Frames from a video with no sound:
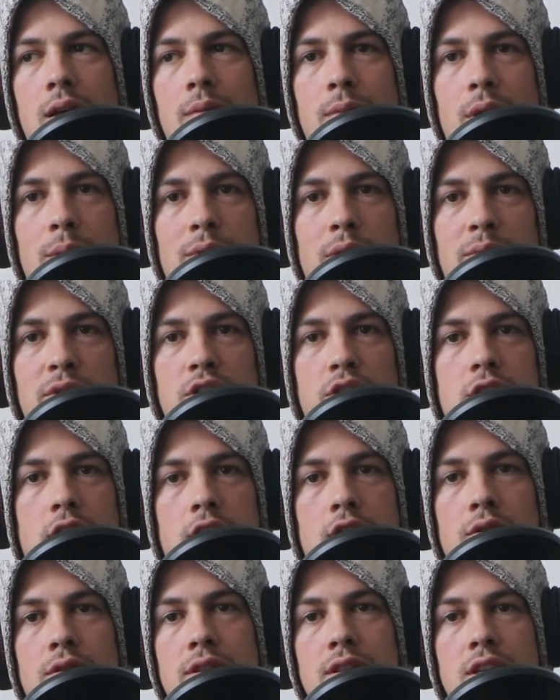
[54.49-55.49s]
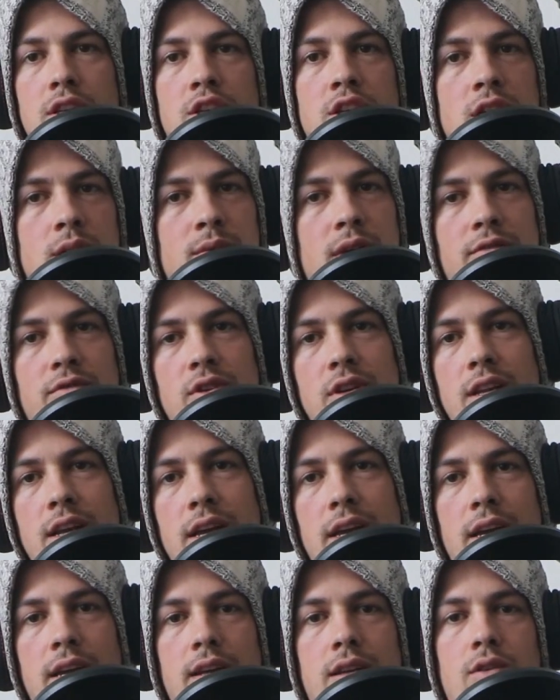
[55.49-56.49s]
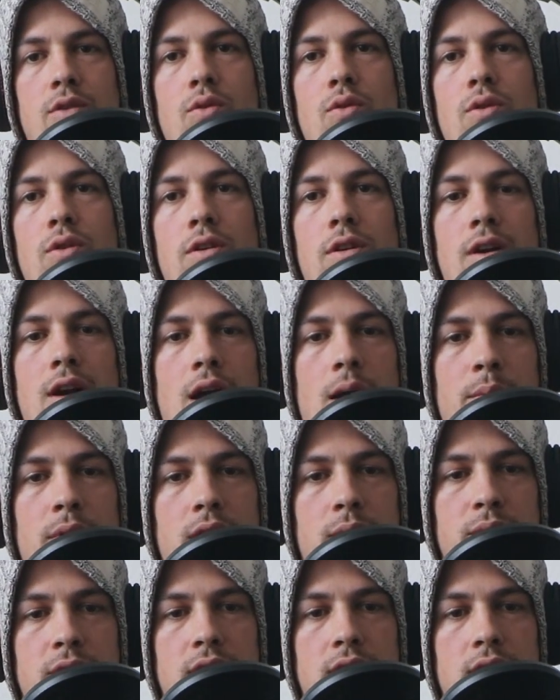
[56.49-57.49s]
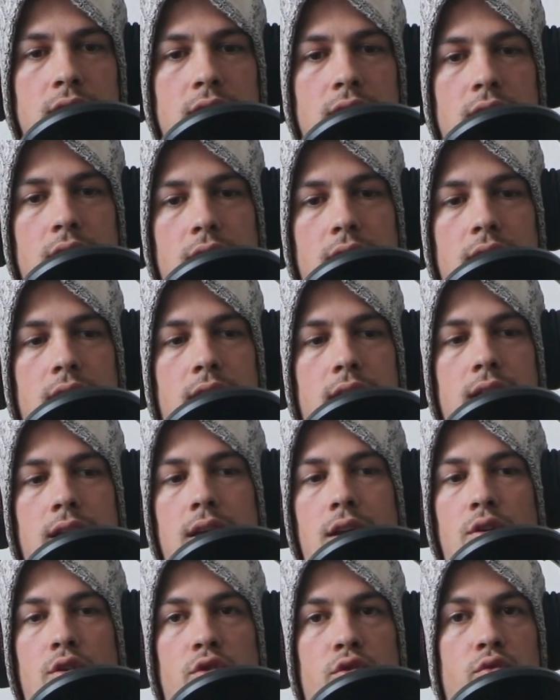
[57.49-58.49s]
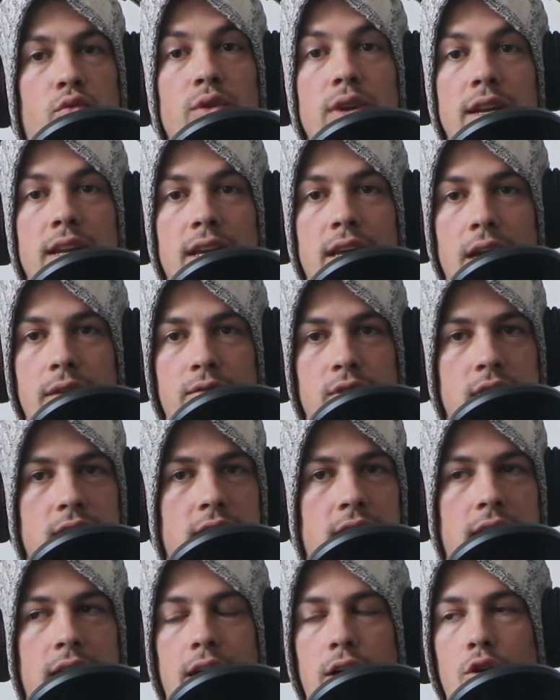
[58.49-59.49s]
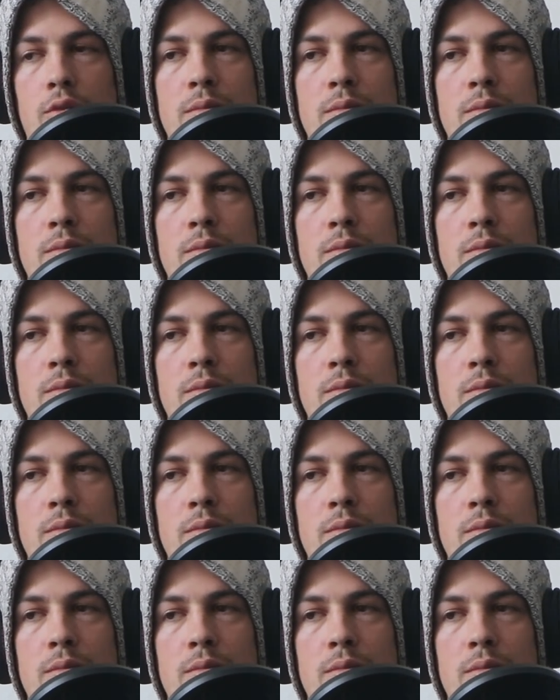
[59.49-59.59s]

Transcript: maybe I'm going to start going to the gym every day, or I'm going to be reading every day or